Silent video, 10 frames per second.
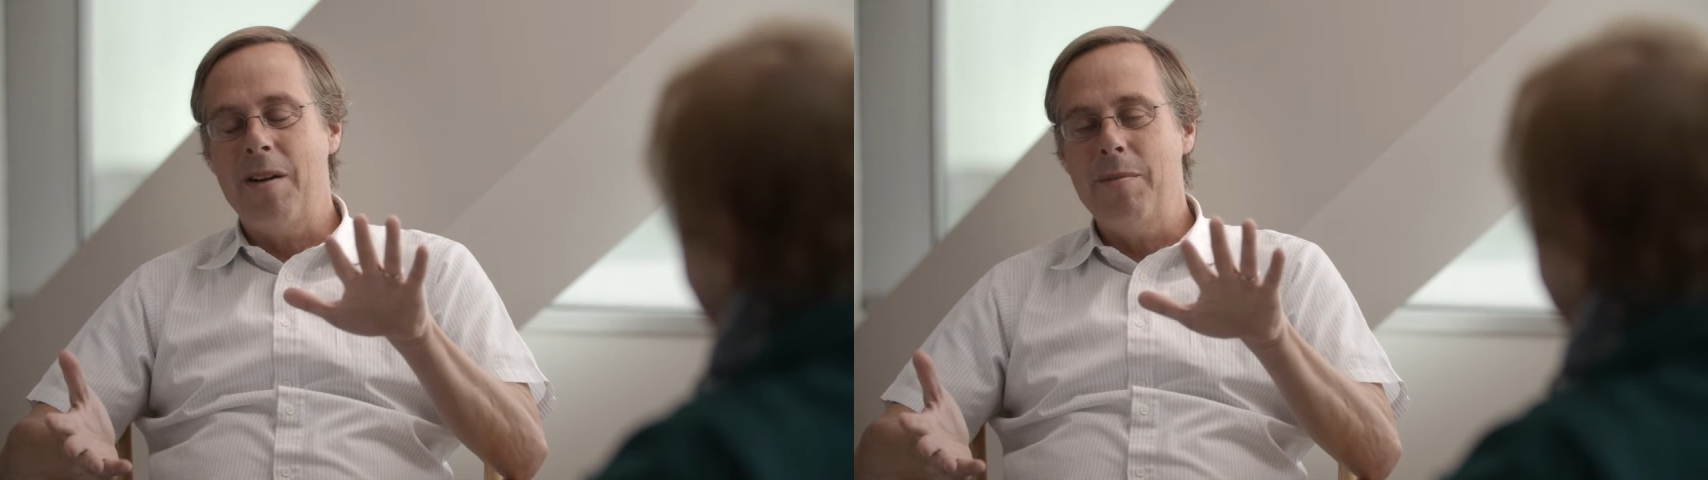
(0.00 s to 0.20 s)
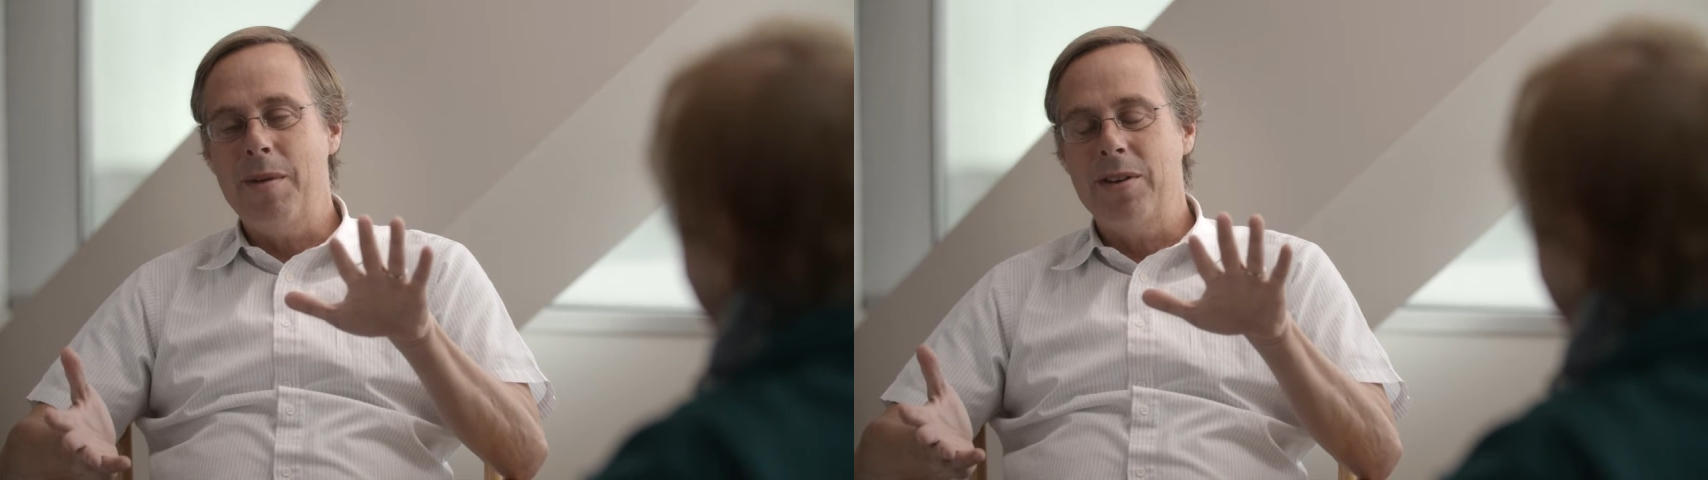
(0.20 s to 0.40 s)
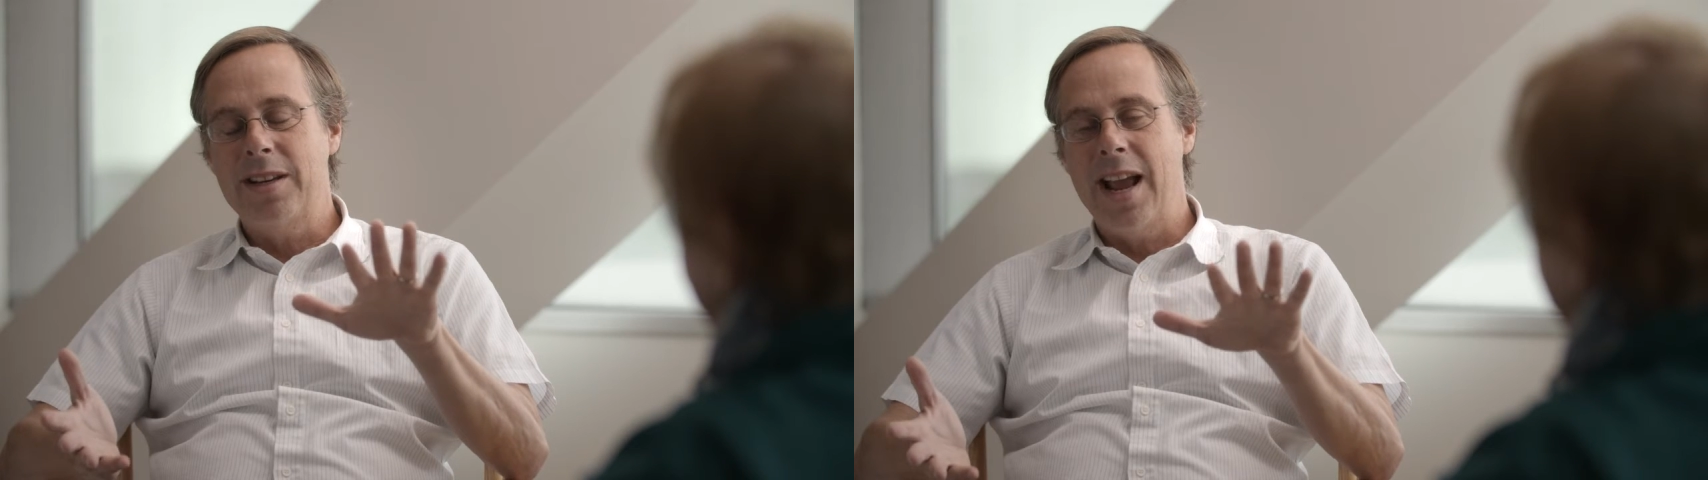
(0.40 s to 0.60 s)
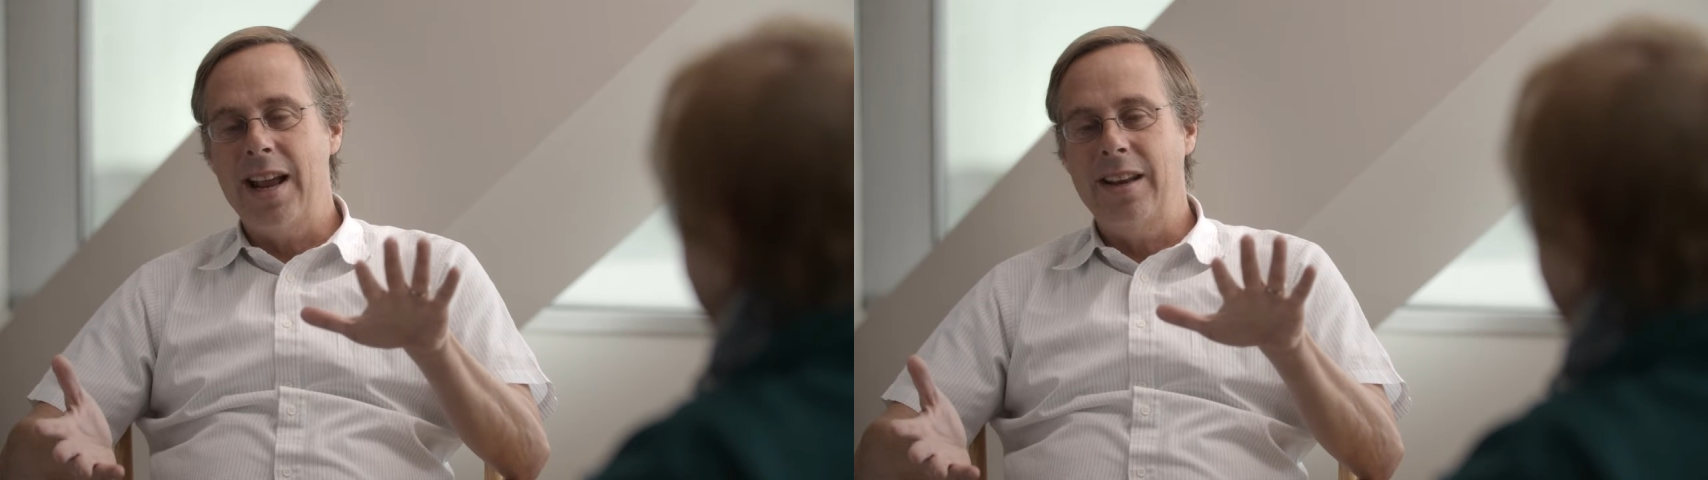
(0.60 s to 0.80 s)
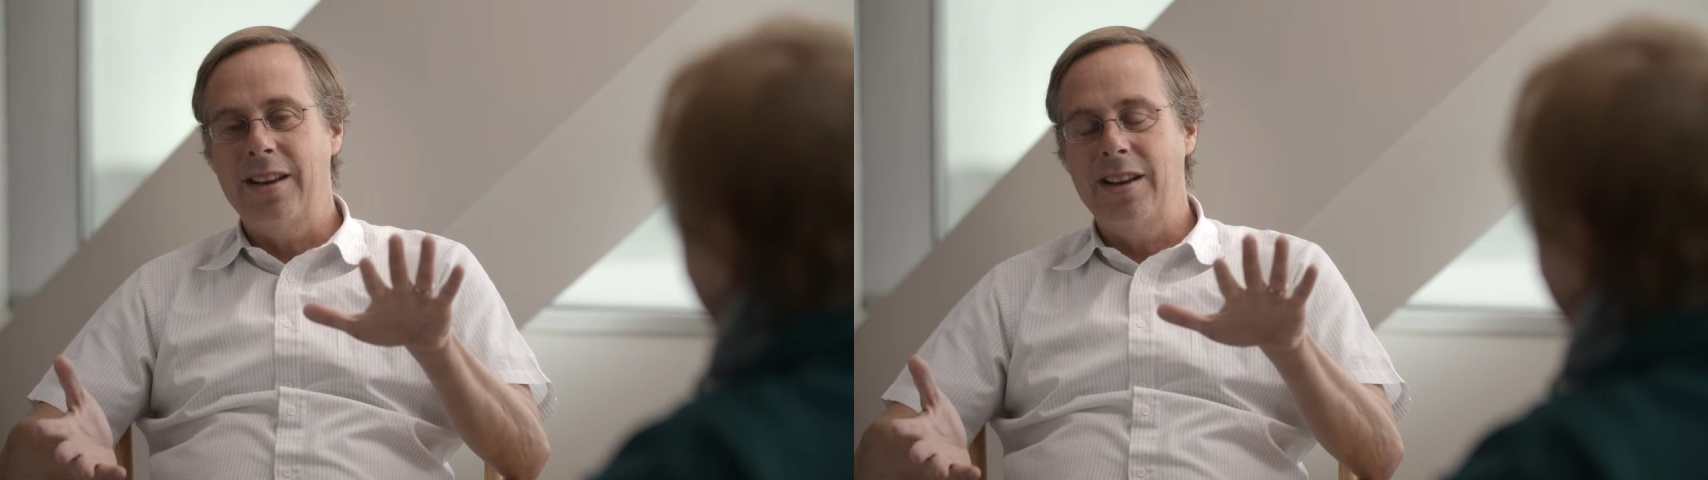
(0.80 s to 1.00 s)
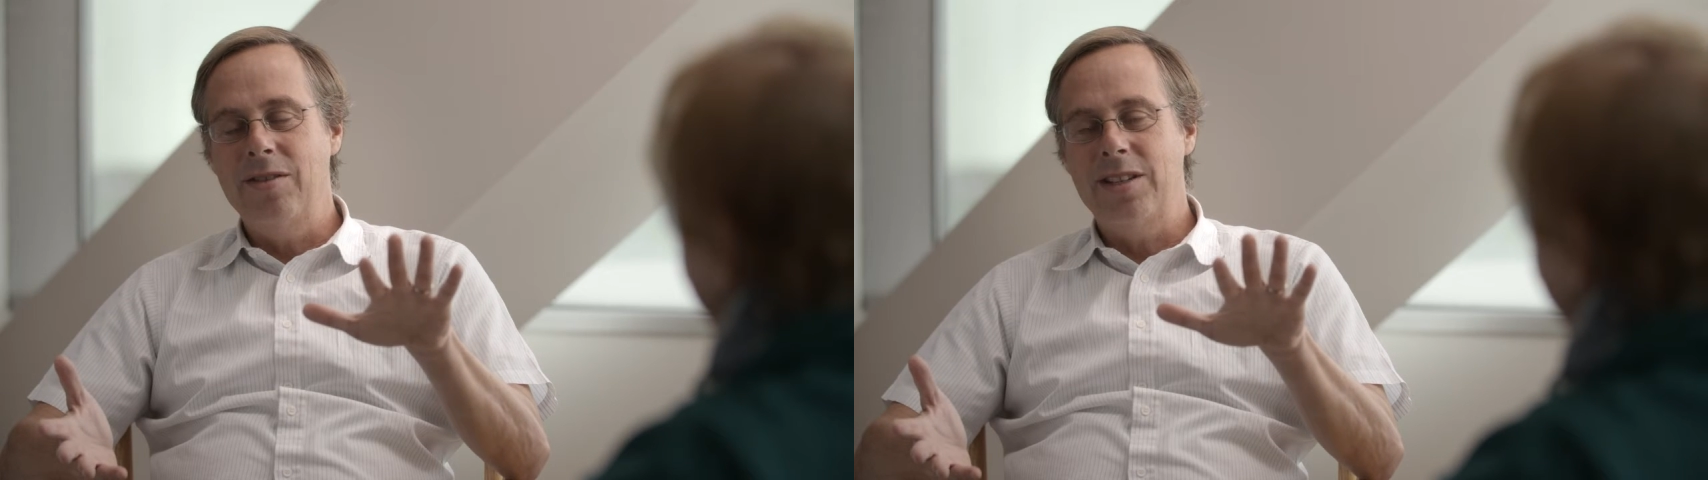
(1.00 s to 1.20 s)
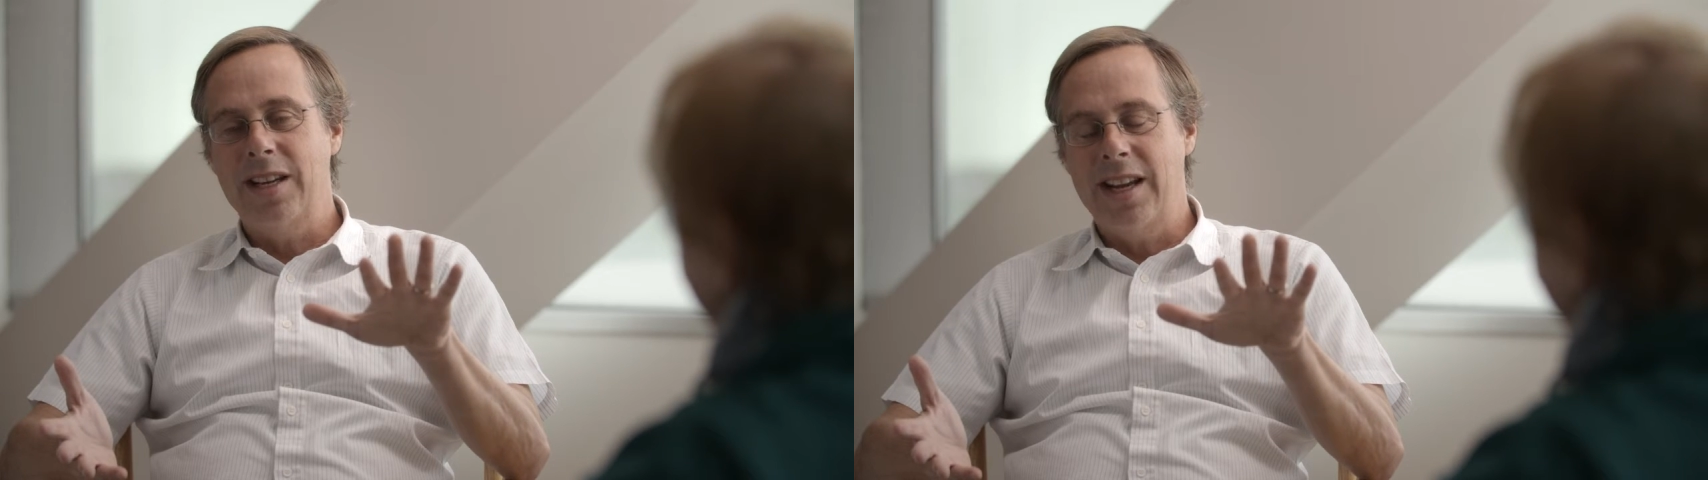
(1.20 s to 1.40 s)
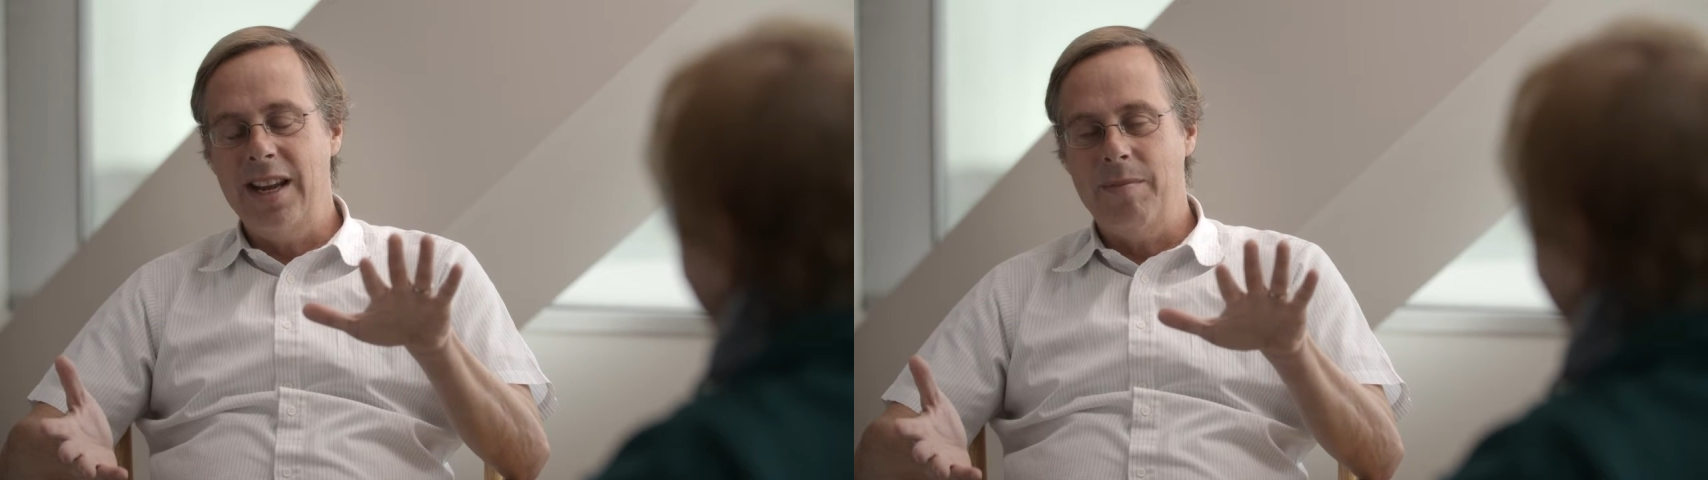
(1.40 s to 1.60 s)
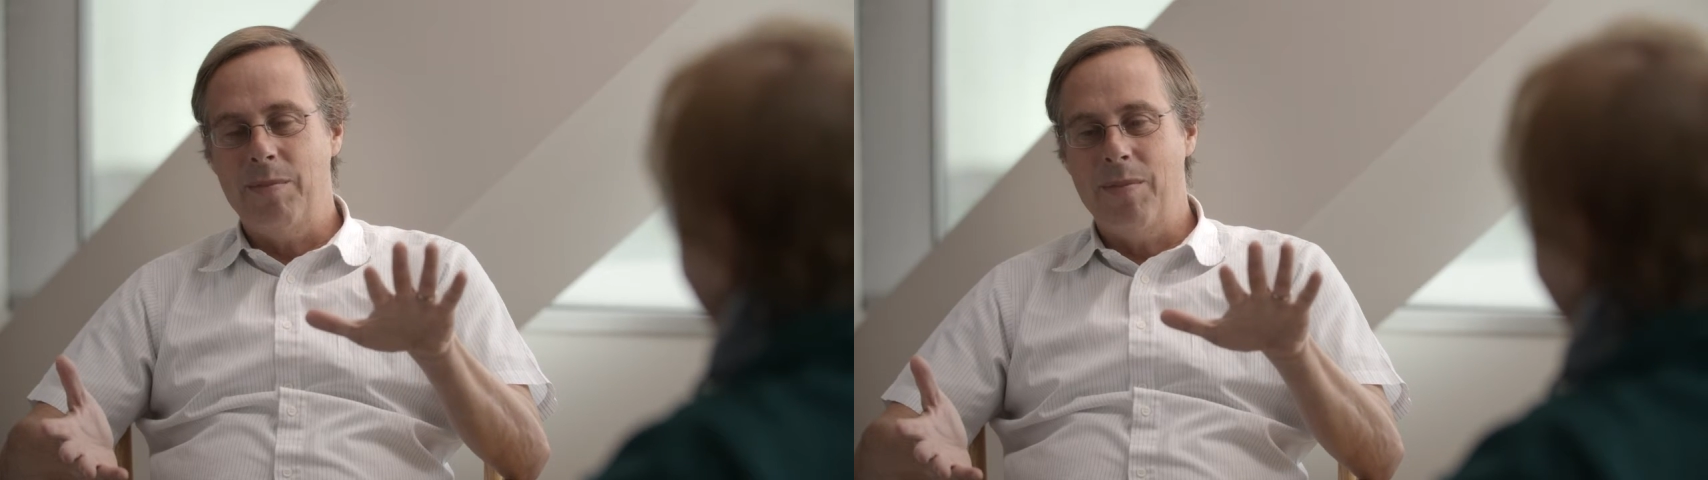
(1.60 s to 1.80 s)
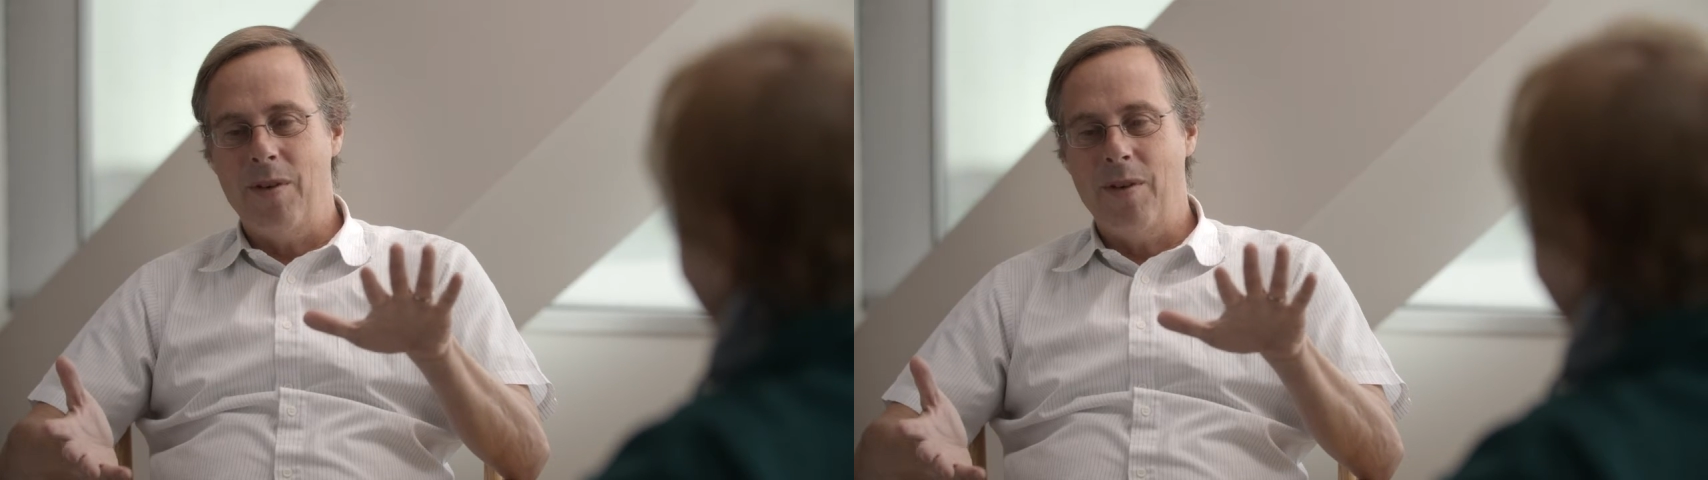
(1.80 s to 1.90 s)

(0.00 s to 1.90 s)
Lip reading: I remember Dad used to keep,